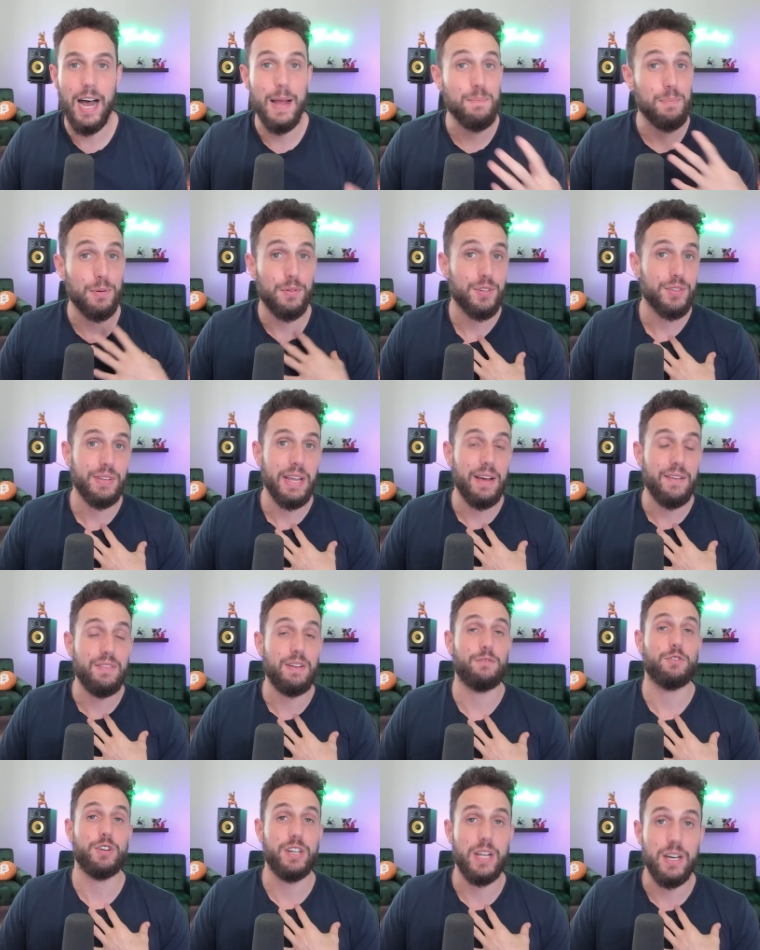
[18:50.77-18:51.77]
I personally have
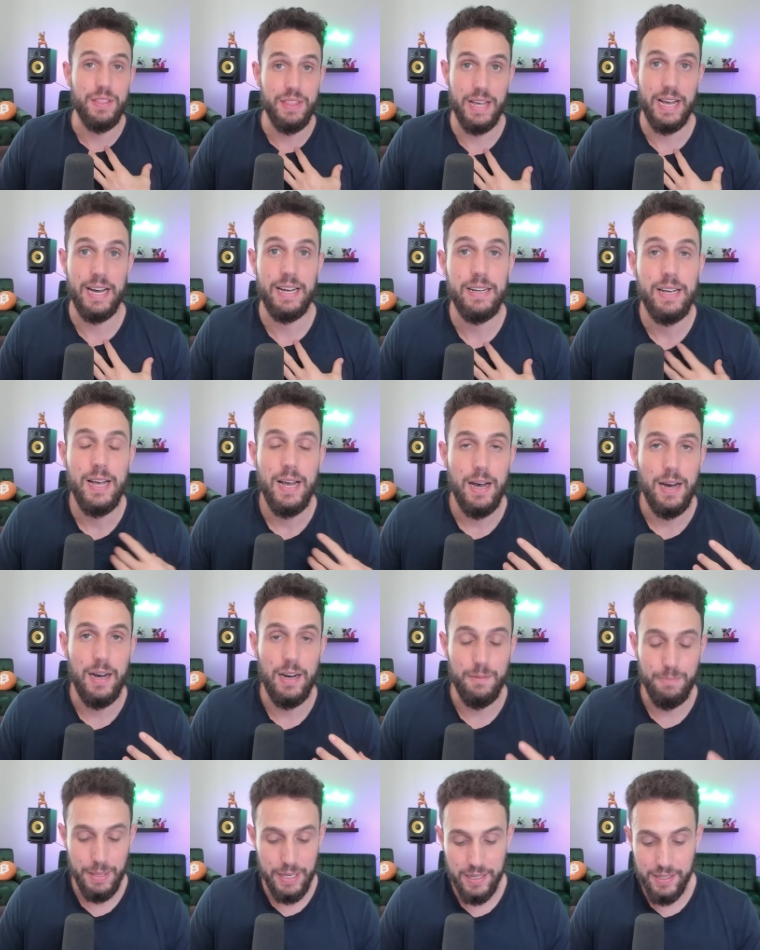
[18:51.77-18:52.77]
never done
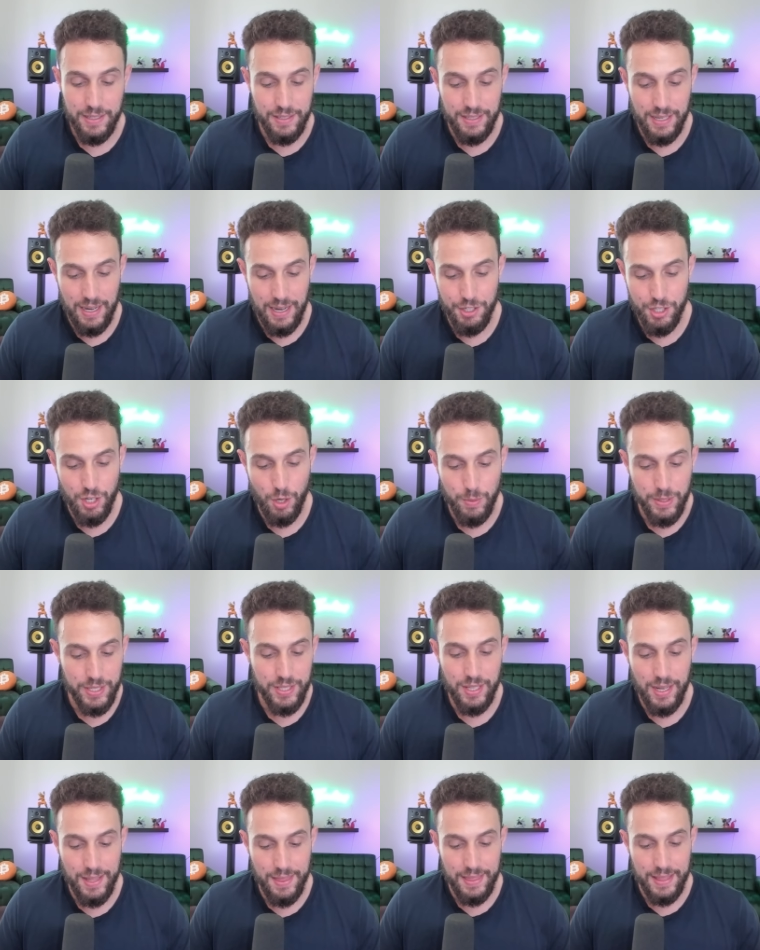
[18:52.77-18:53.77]
that because I just always
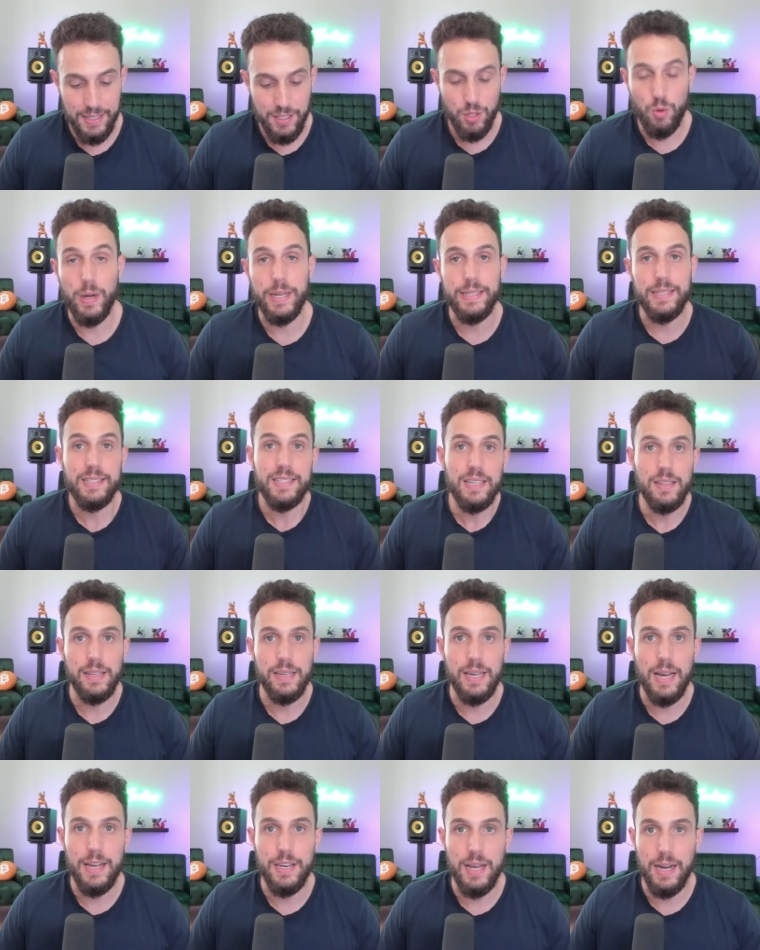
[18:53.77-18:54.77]
thought that's quite
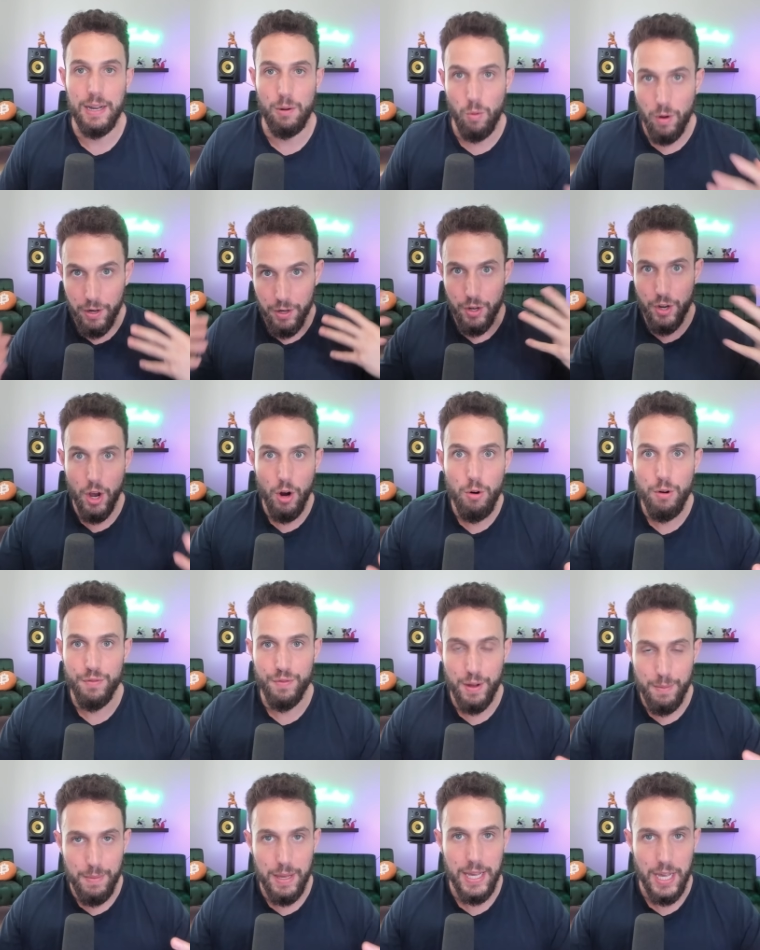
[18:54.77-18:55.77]
silly. I want to know
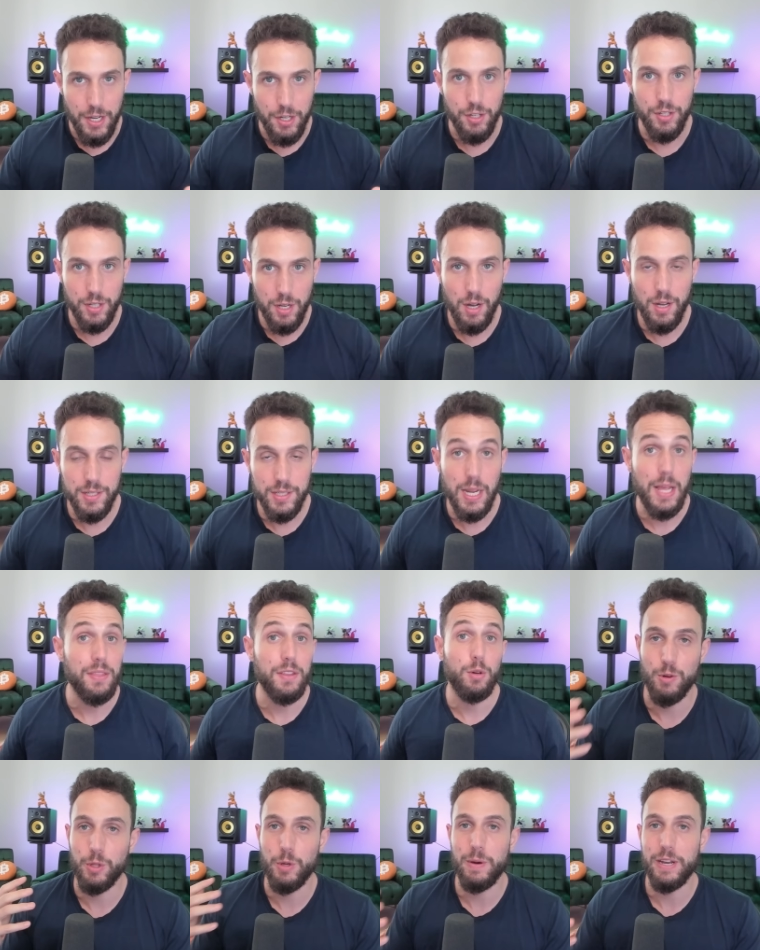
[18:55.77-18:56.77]
if I'm making good content.
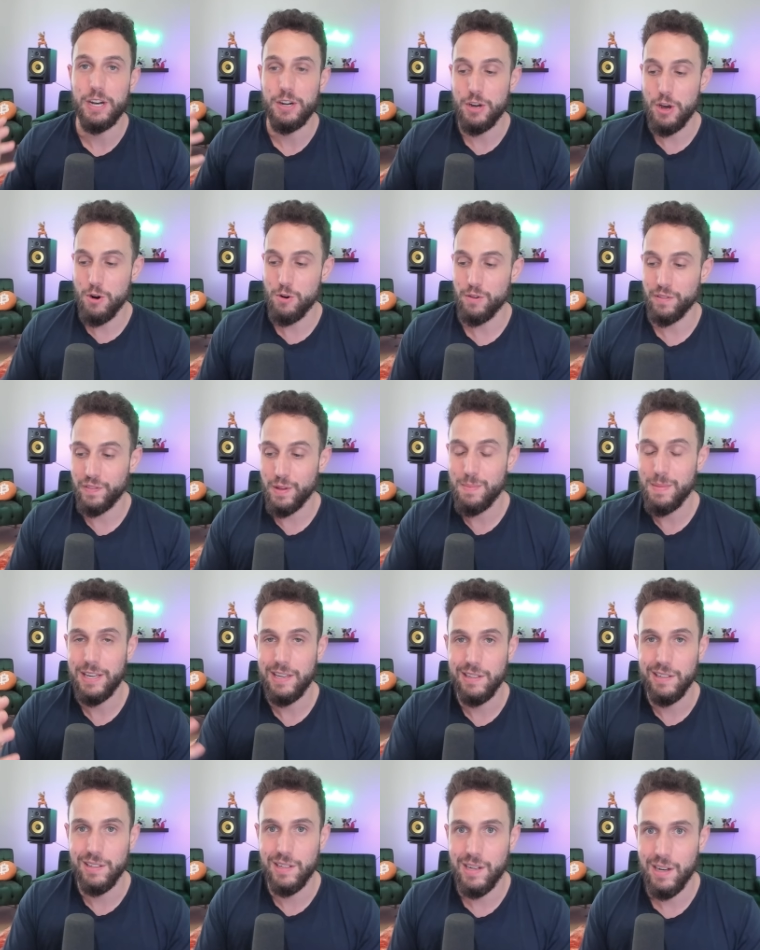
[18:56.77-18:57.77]
The only way to know if I'm
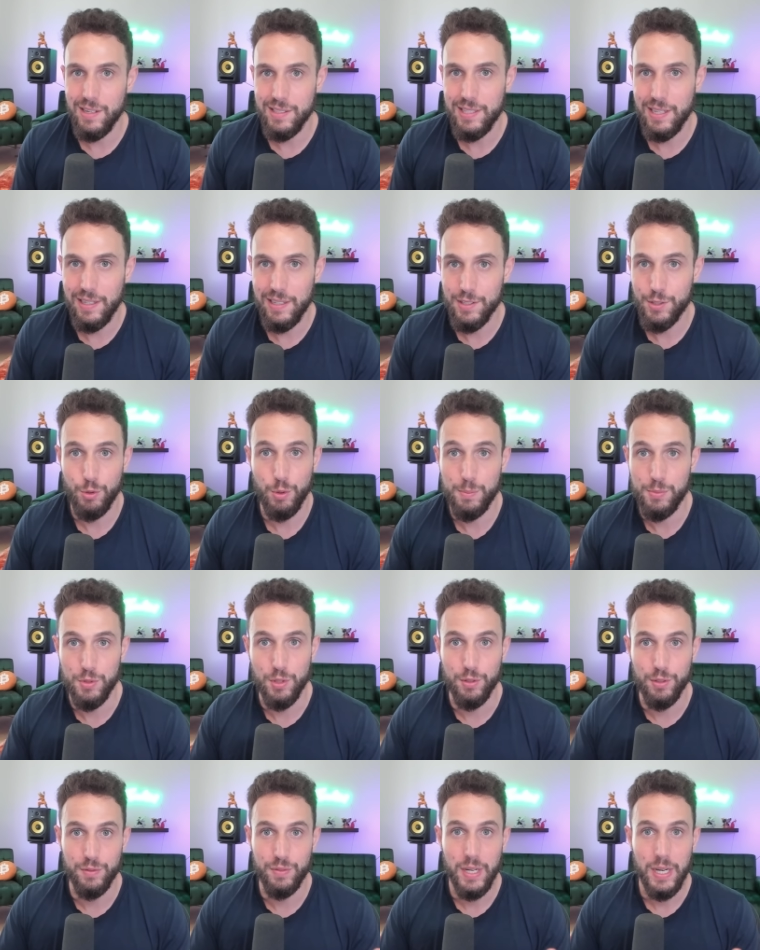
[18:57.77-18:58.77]
making good content is to
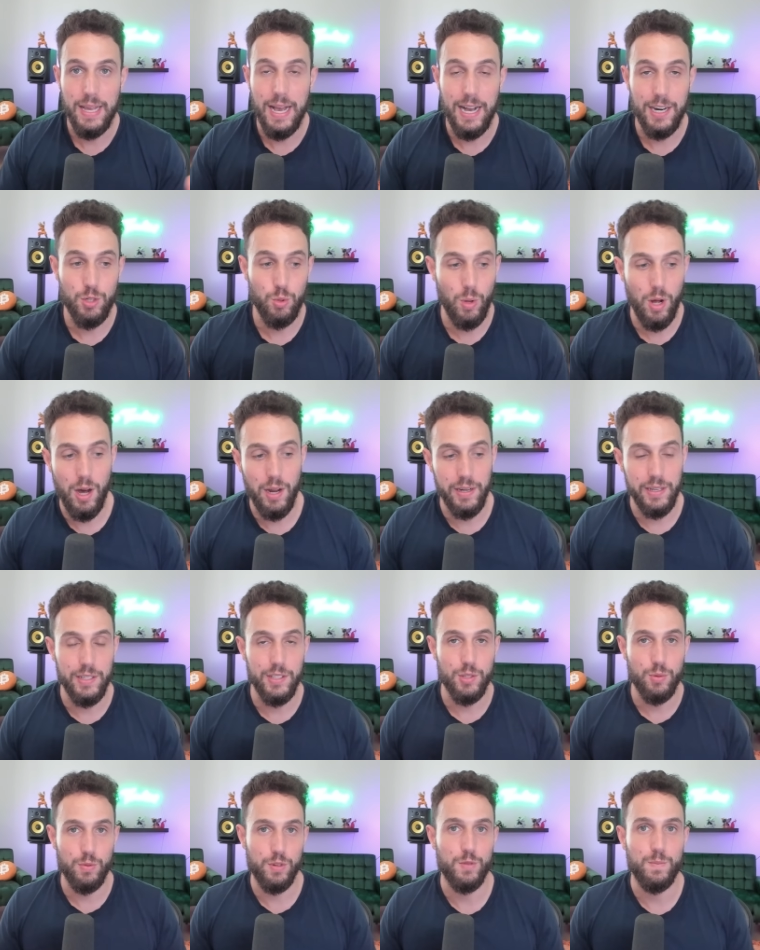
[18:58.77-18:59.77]
observe the actual
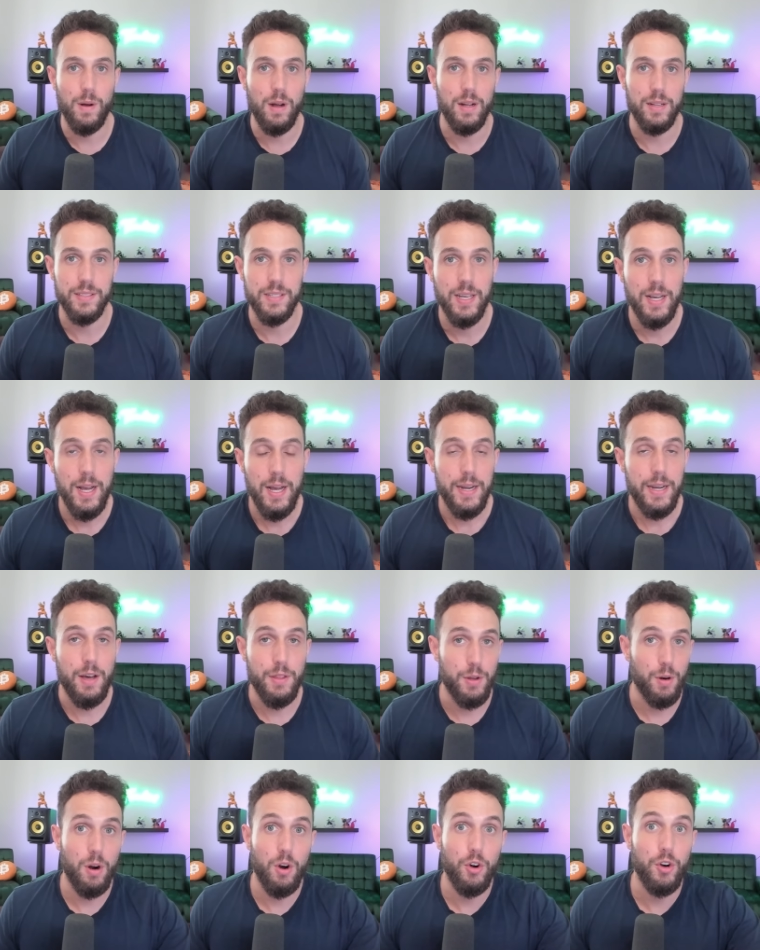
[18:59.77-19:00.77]
audience response. Now,
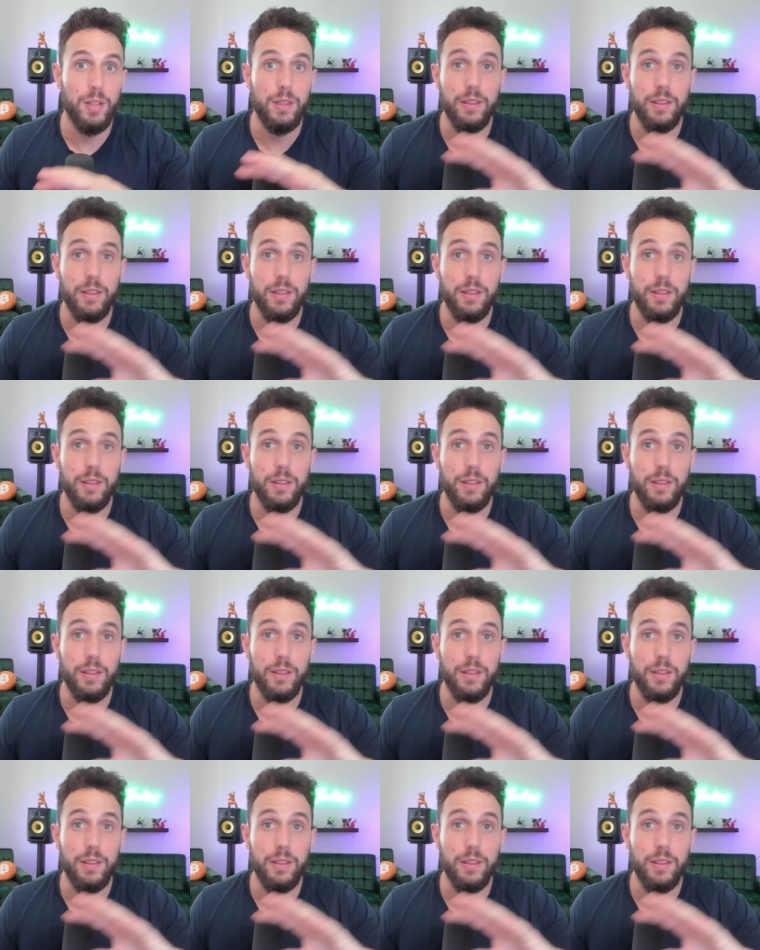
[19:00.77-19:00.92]
there are a